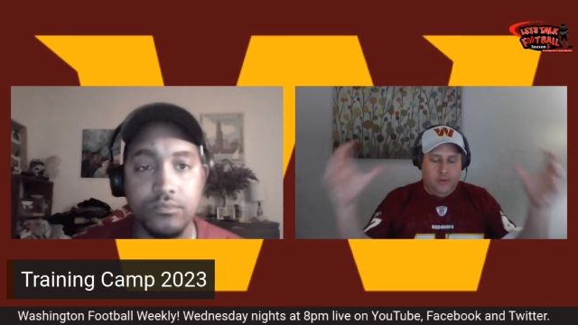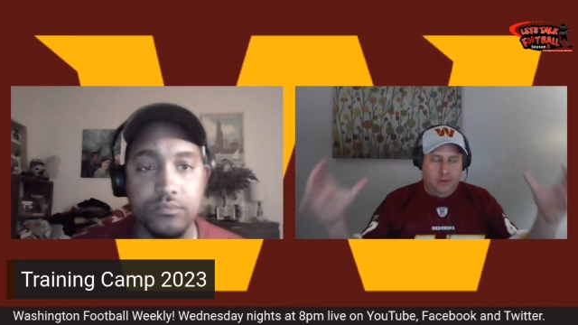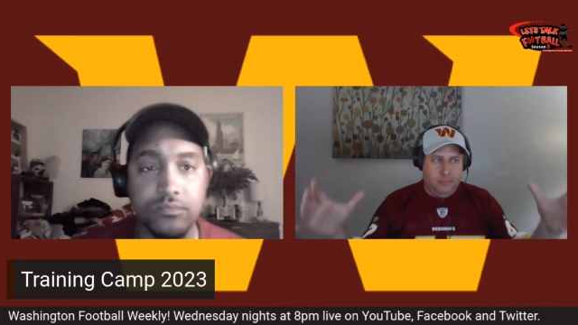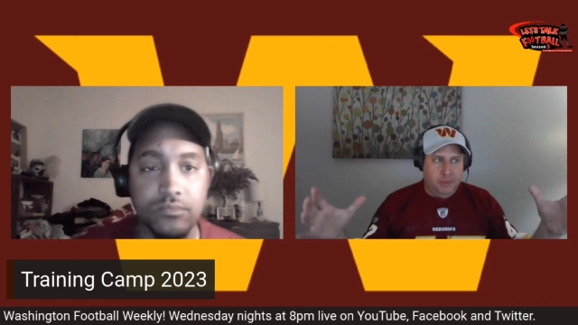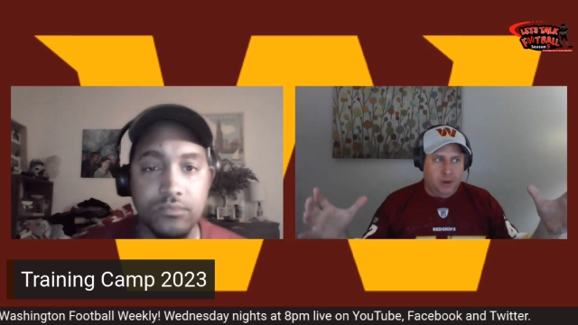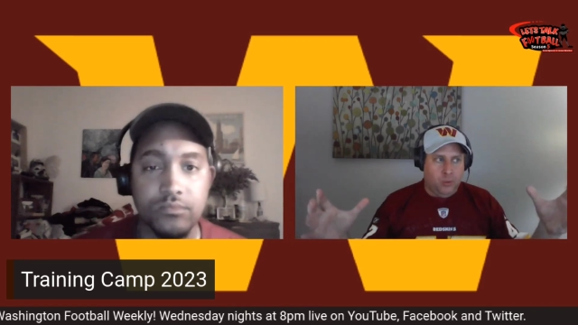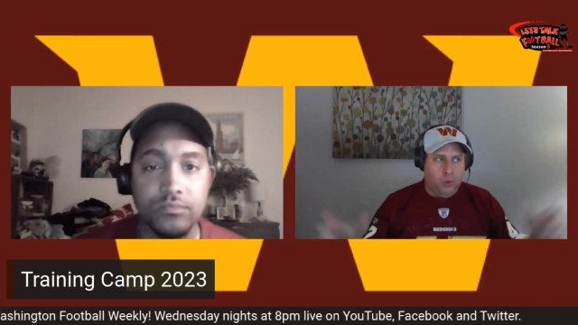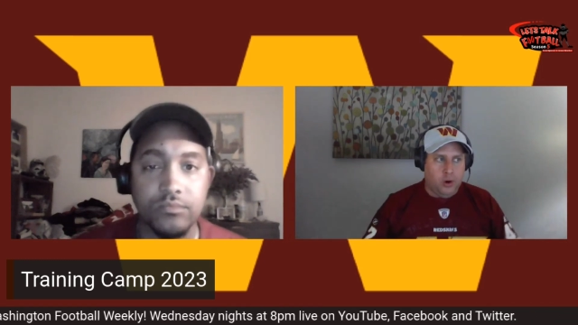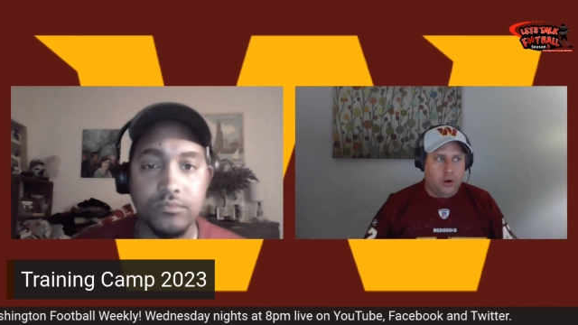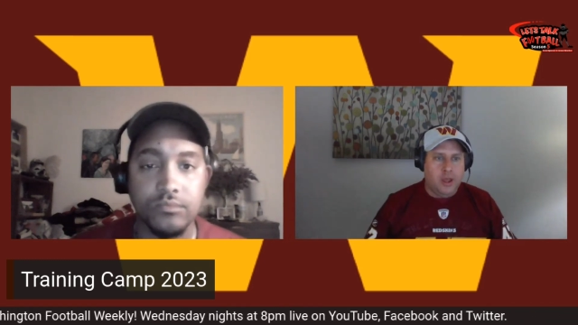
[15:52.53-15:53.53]
Speaker 1: of a, bigger
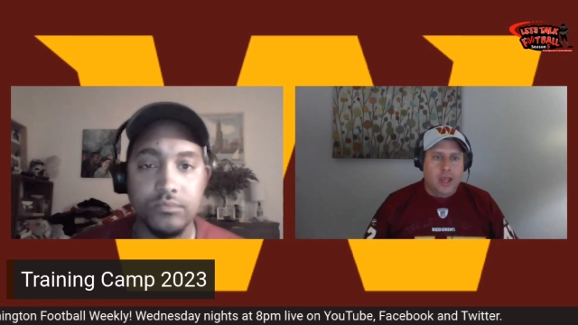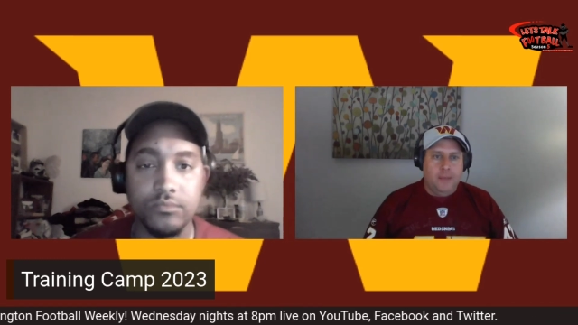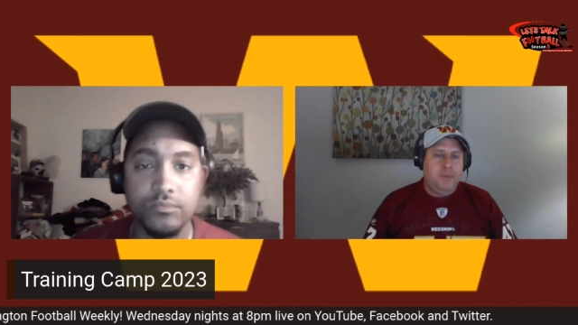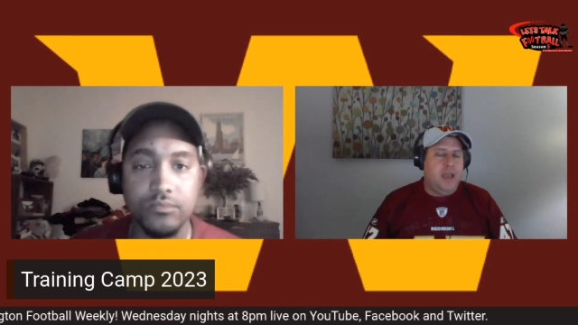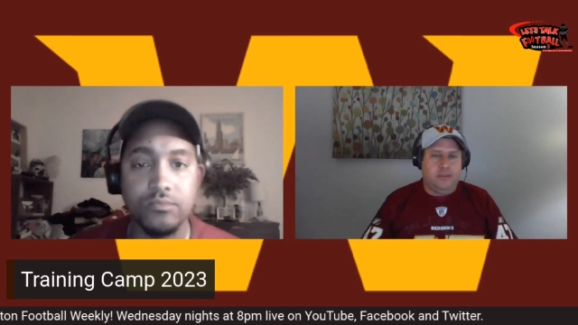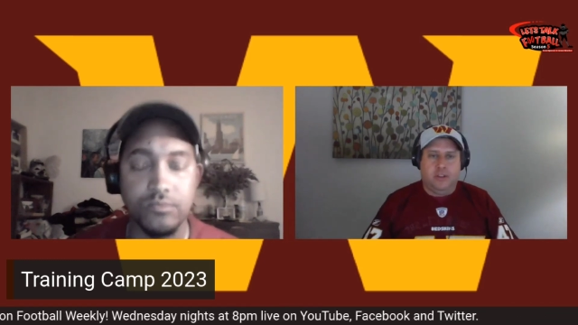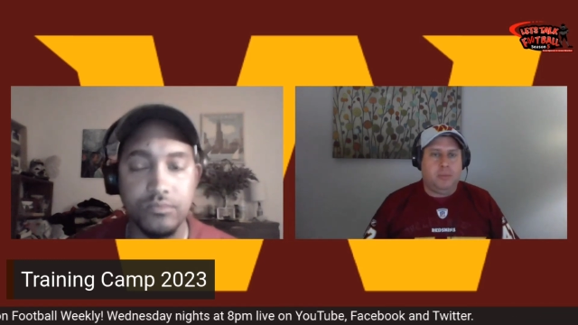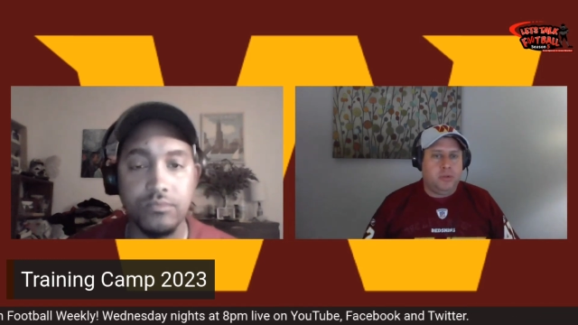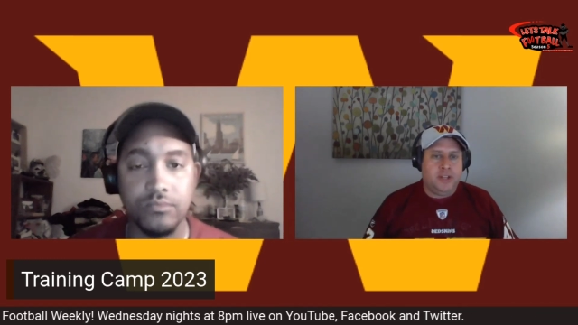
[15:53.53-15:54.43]
word. Yes, double,